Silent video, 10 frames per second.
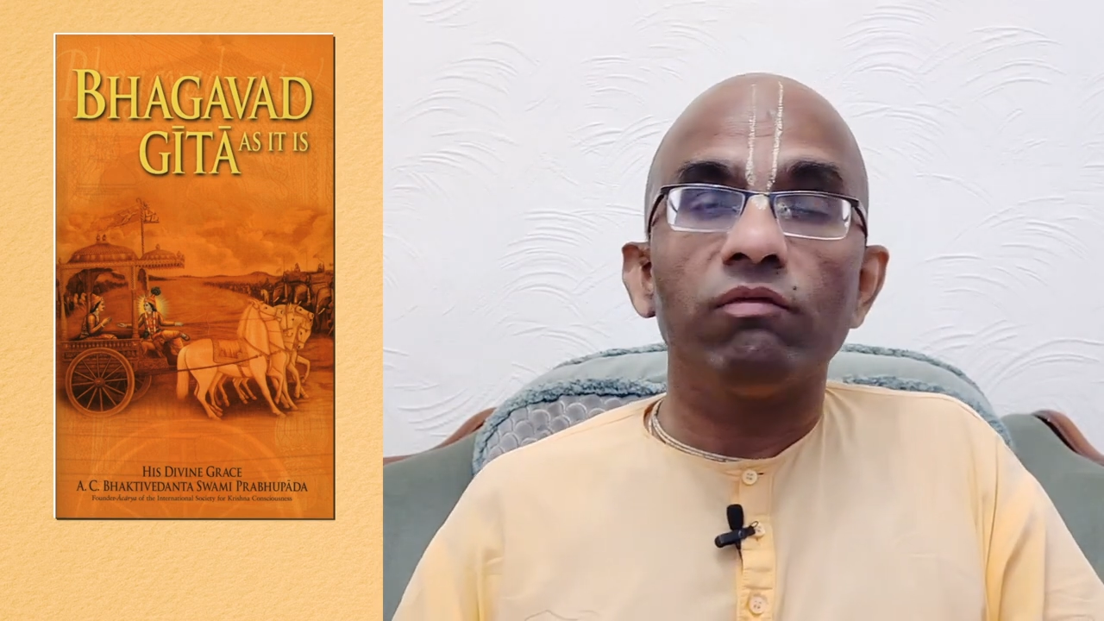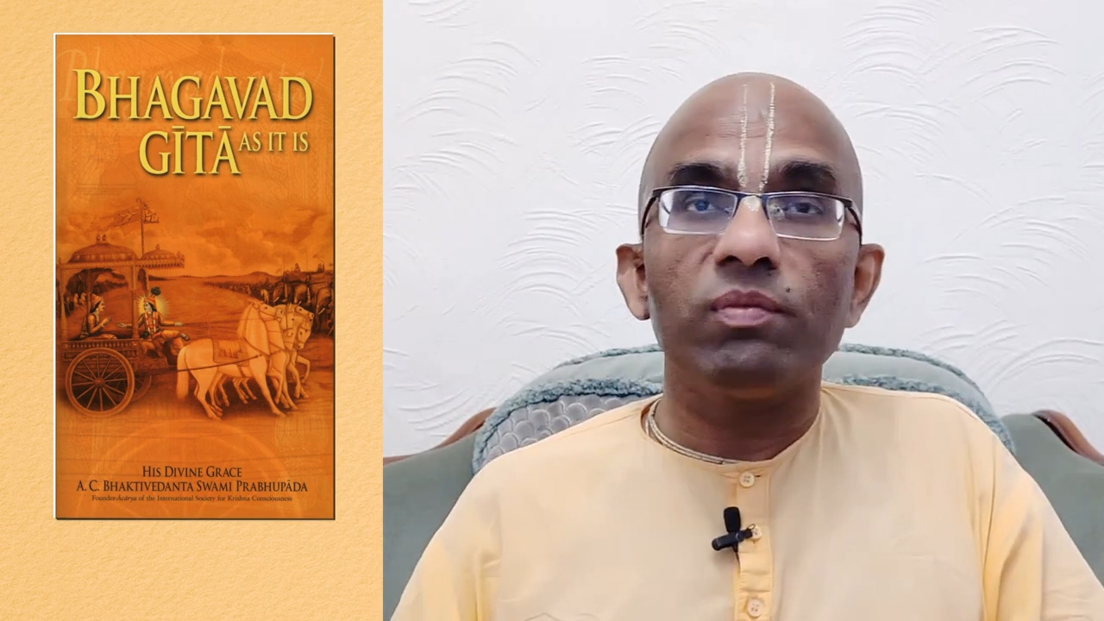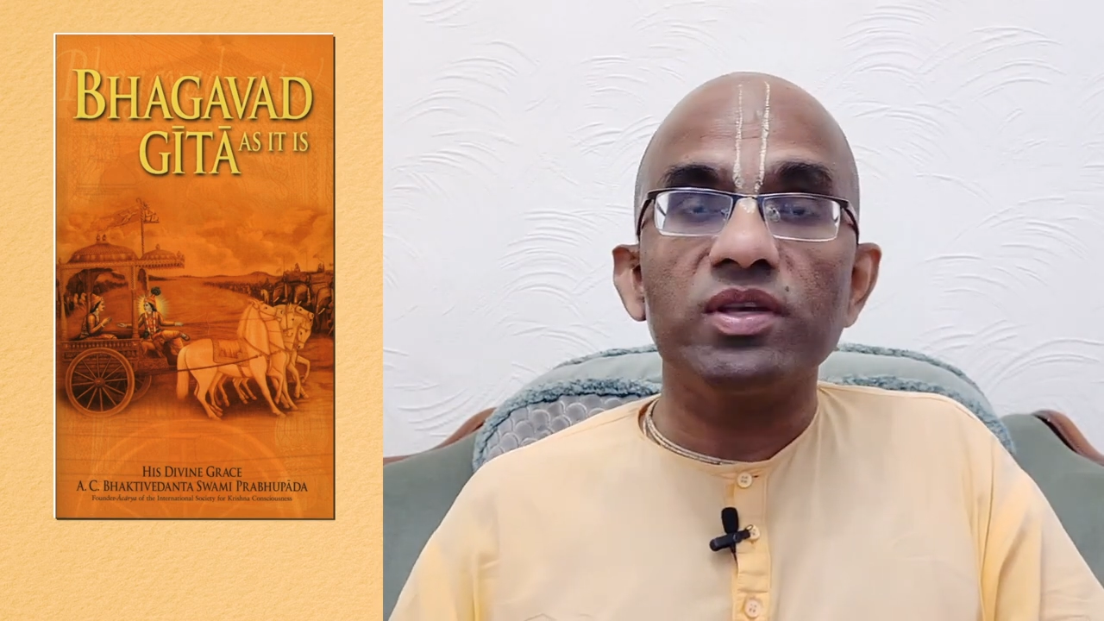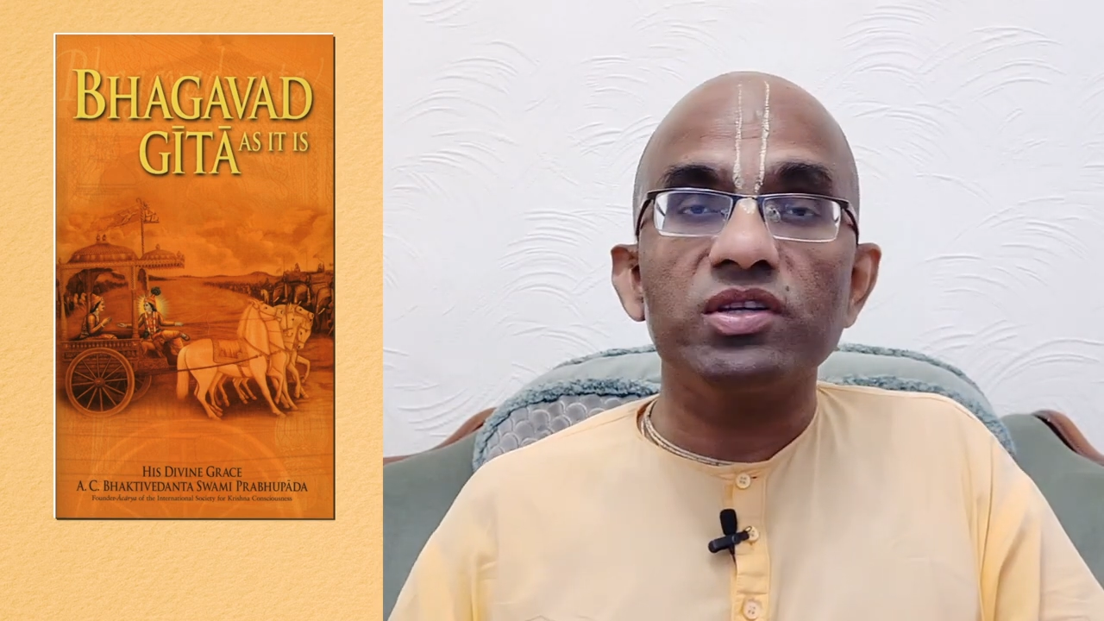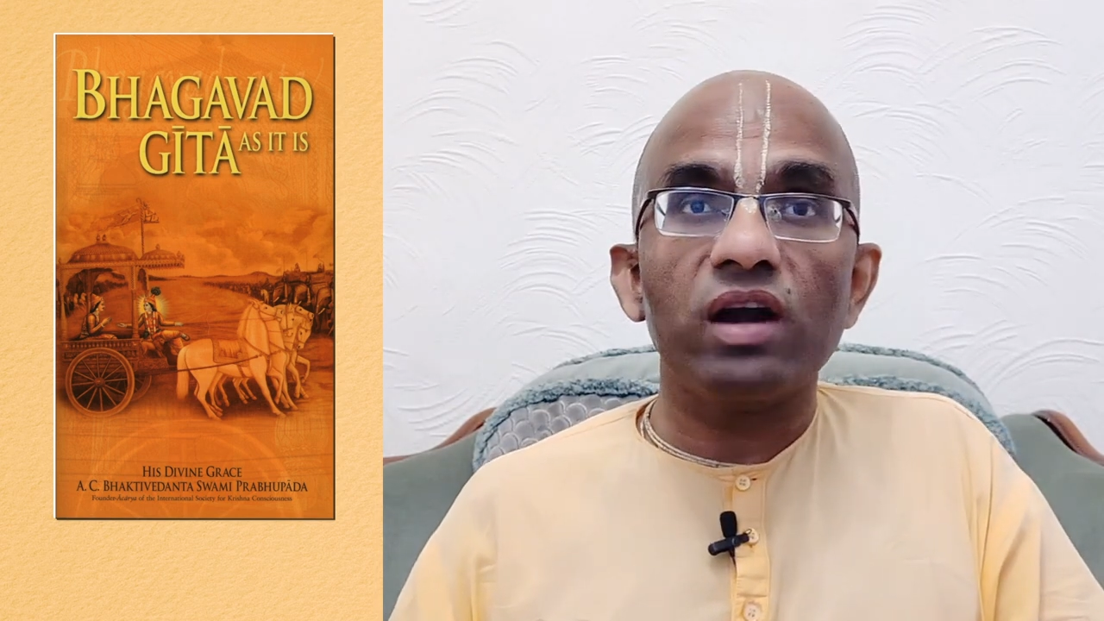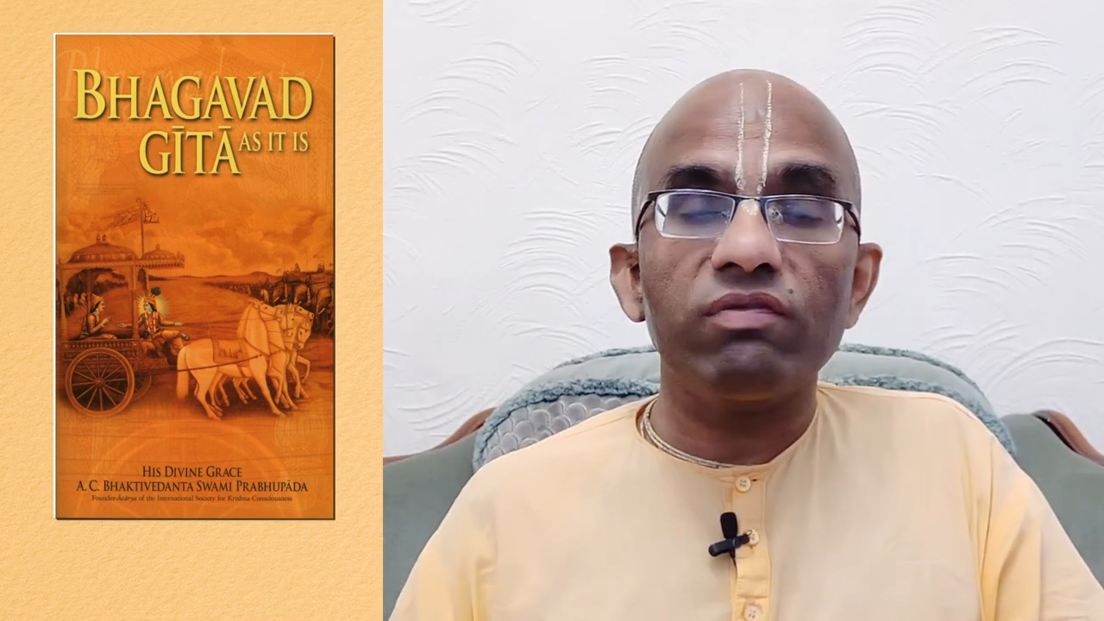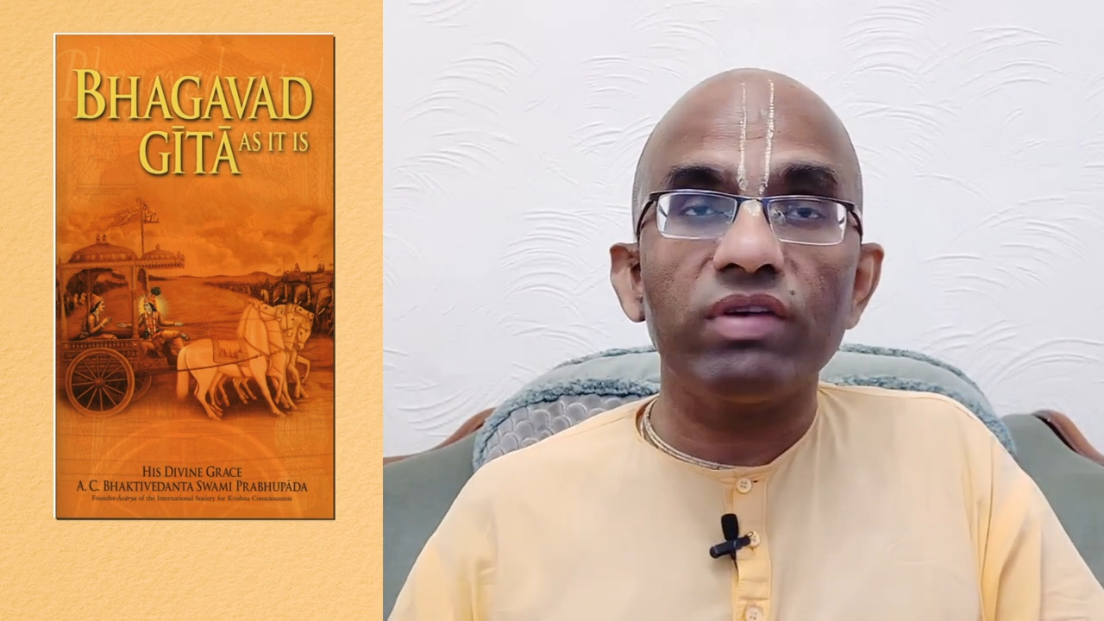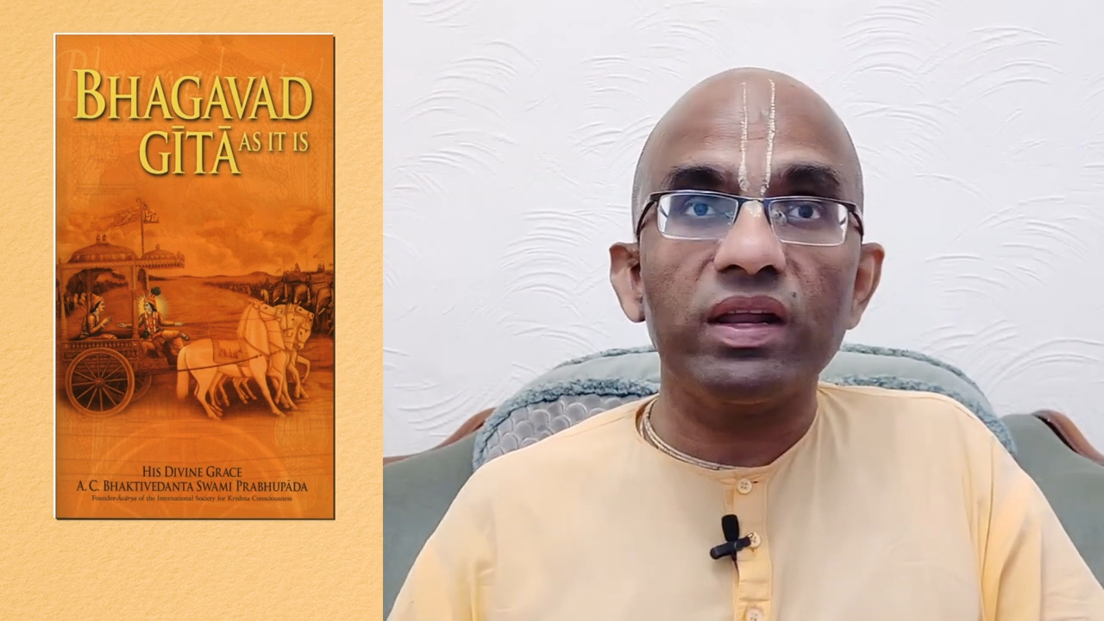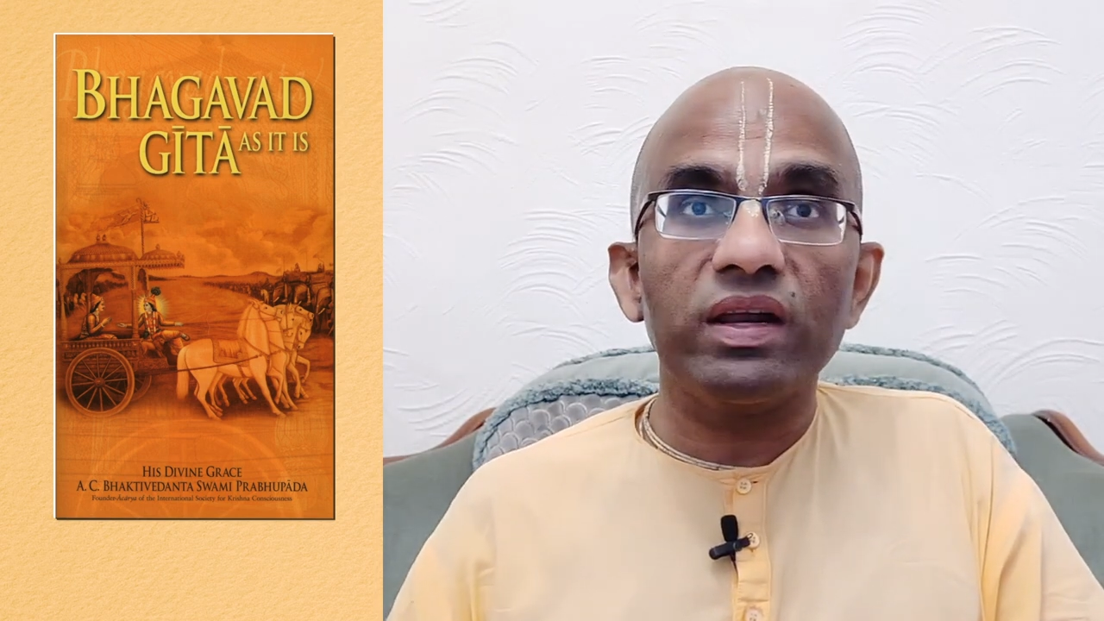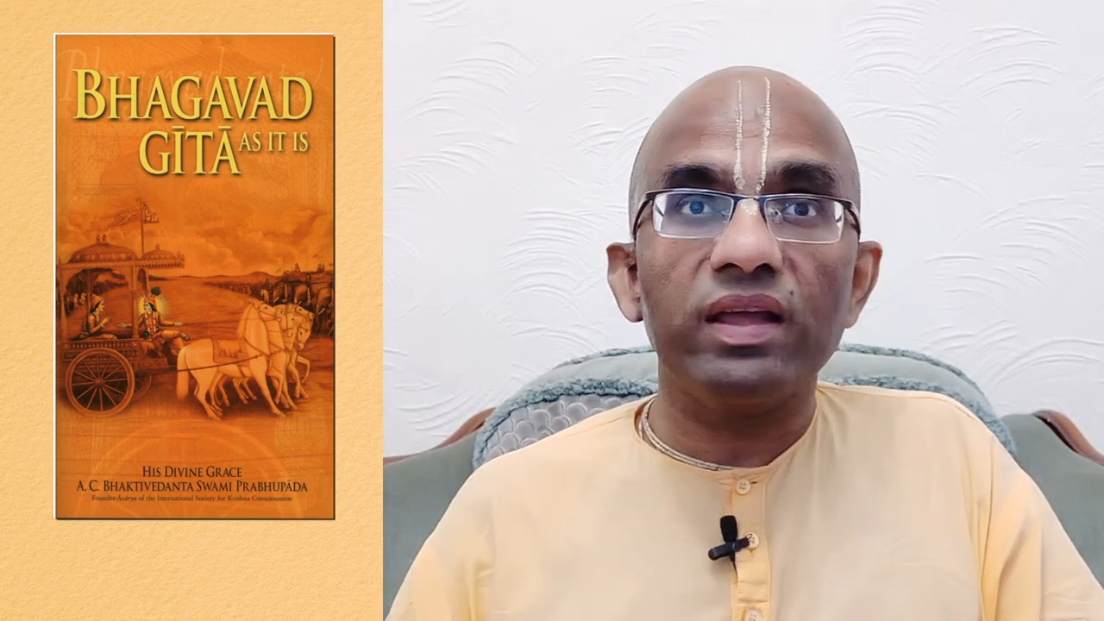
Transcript: we may start feeling